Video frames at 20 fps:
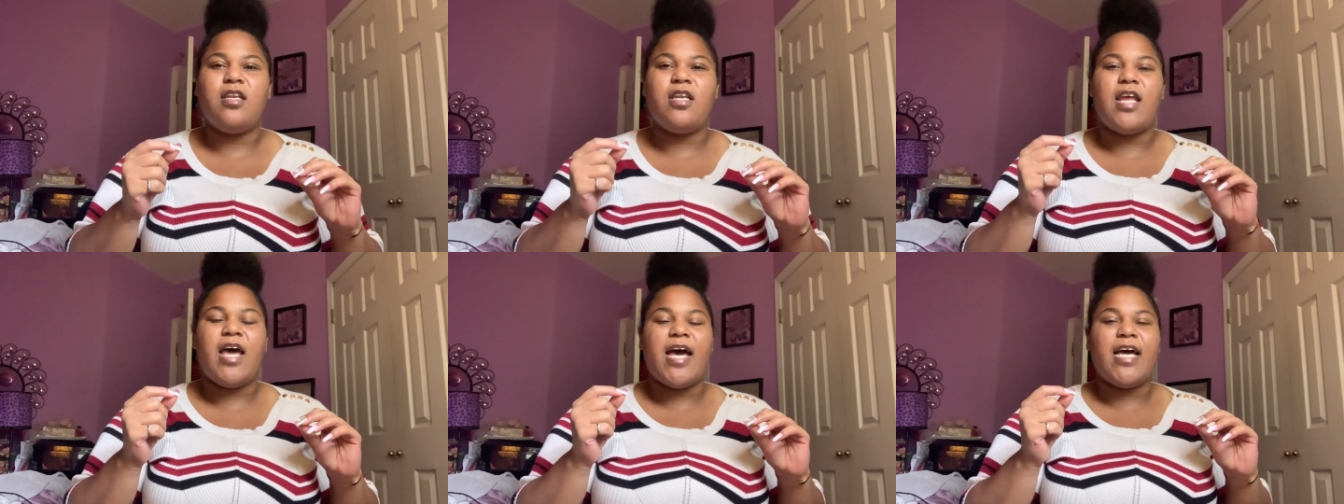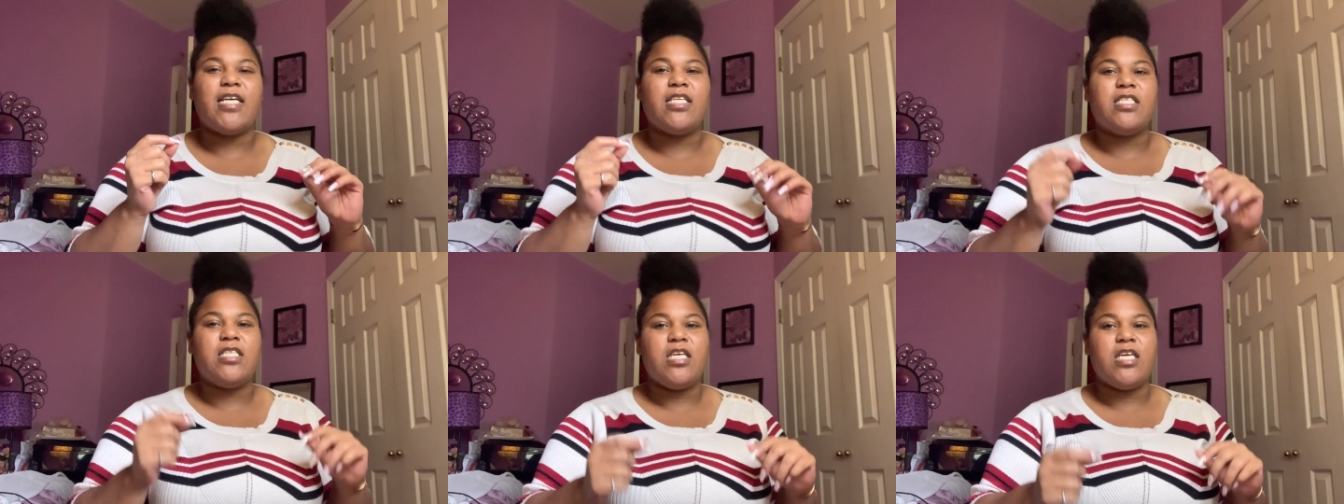
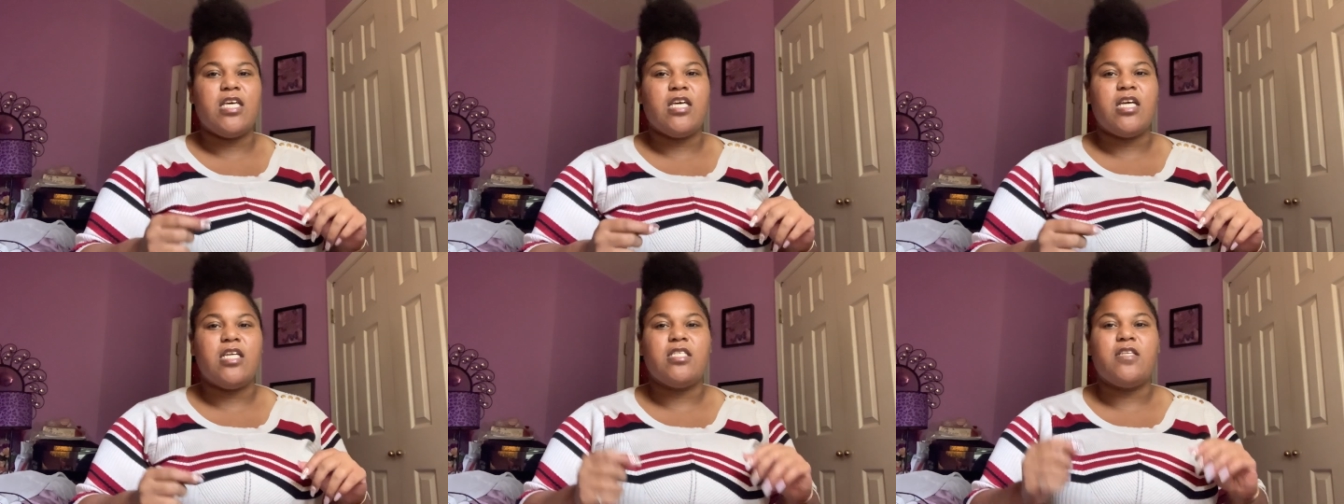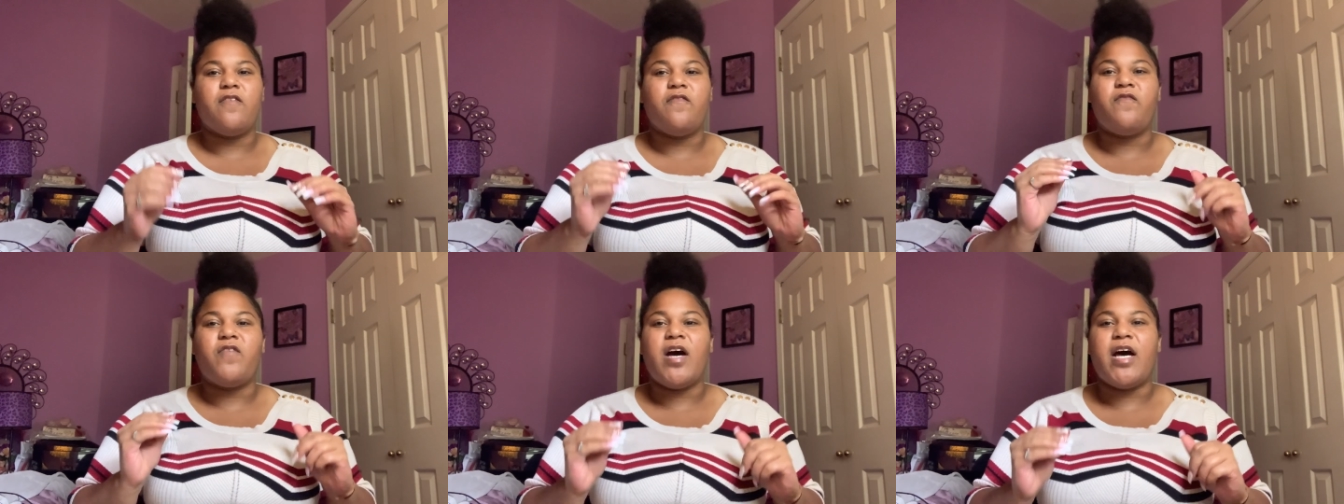idea
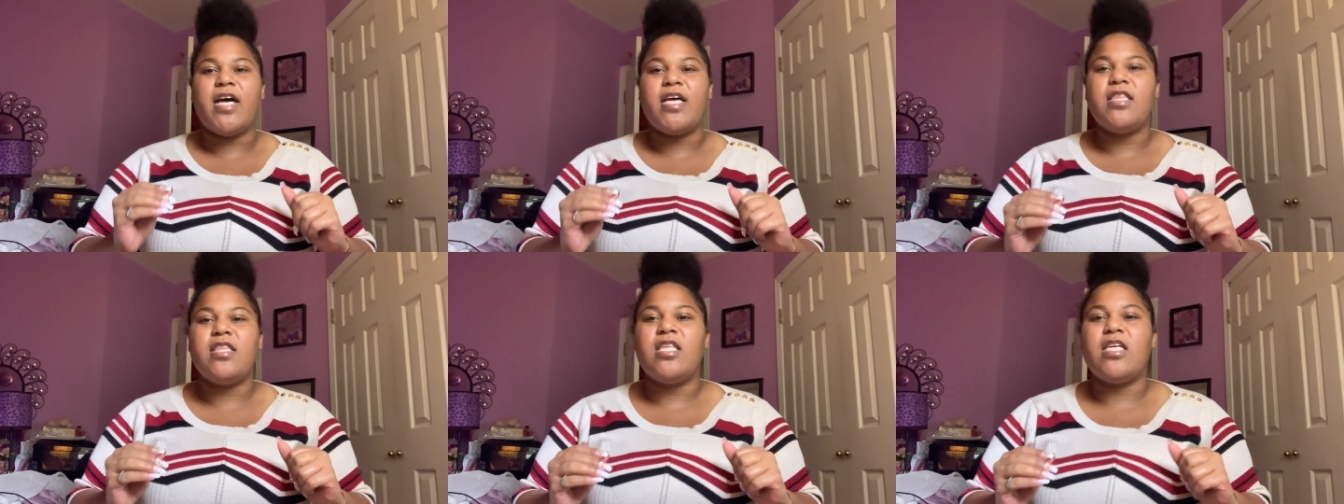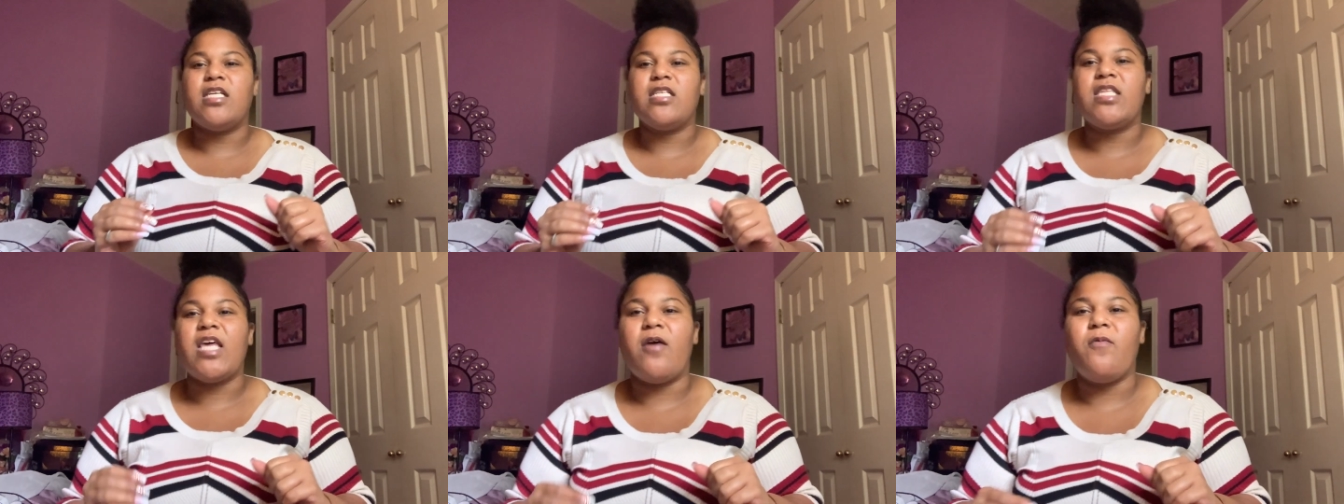to find
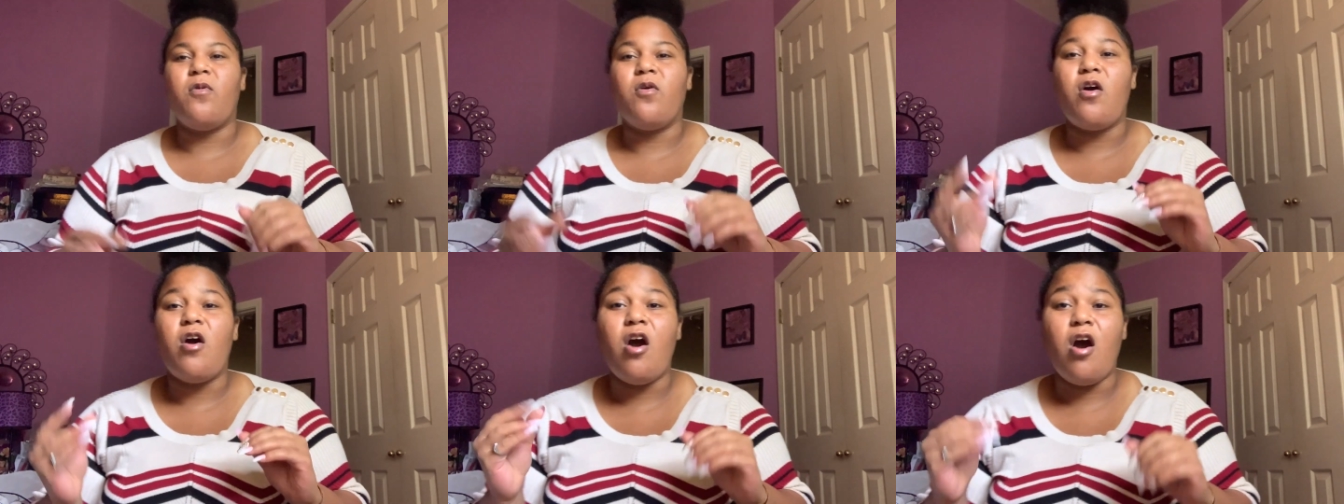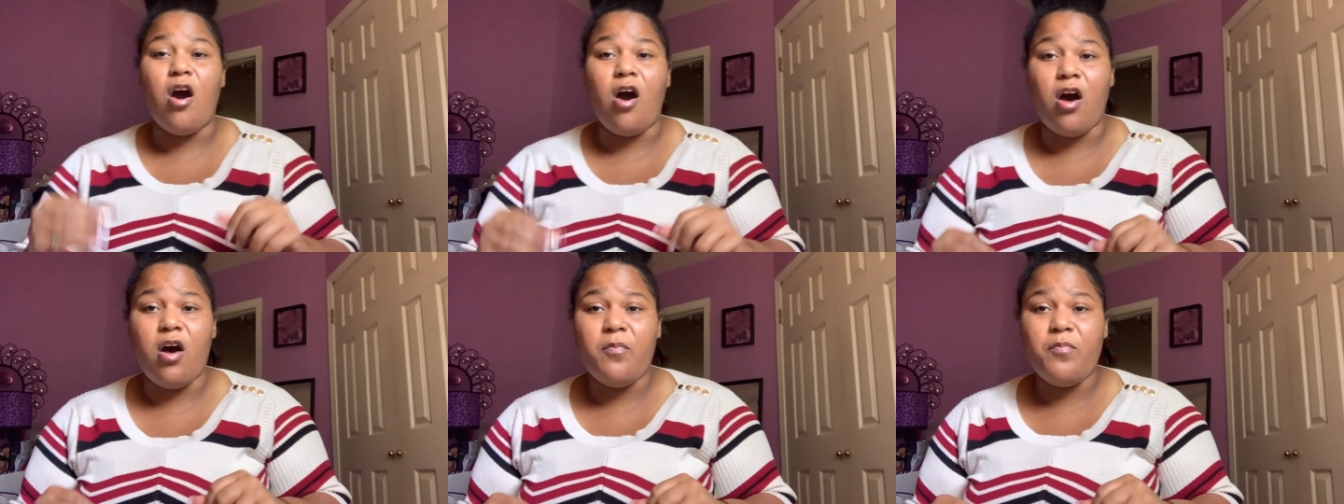things that will
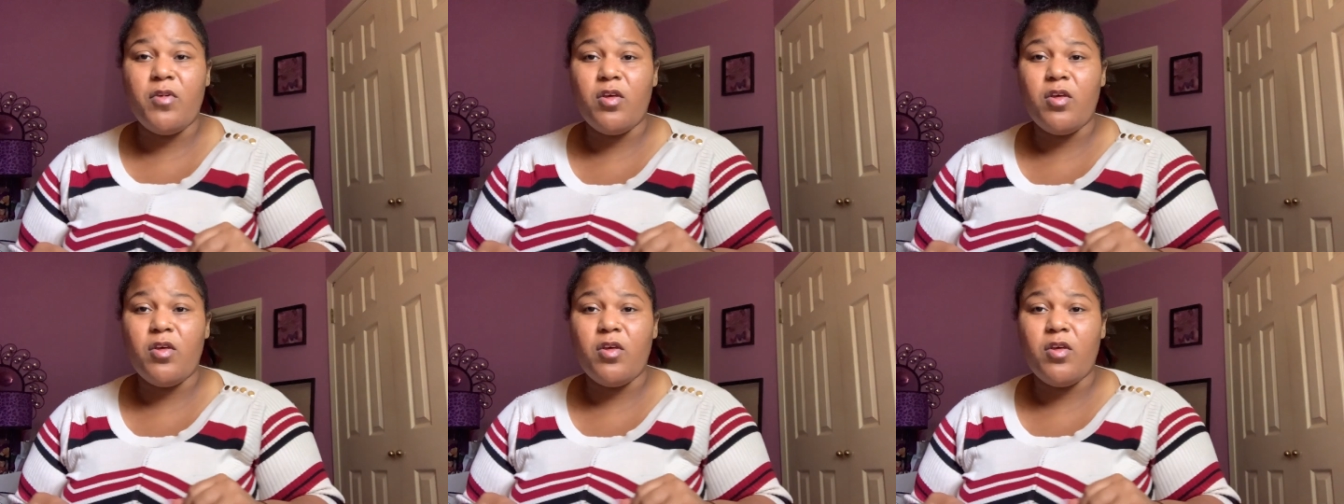calm